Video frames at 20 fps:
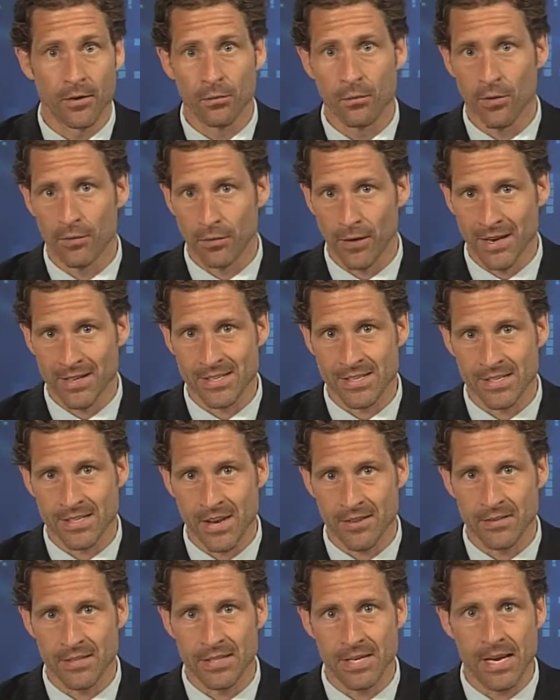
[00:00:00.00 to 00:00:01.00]
reflects a
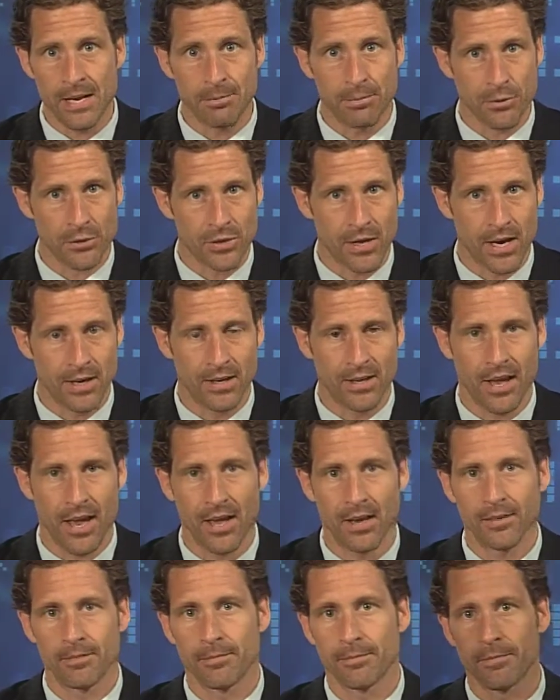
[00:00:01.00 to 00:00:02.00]
17% gain.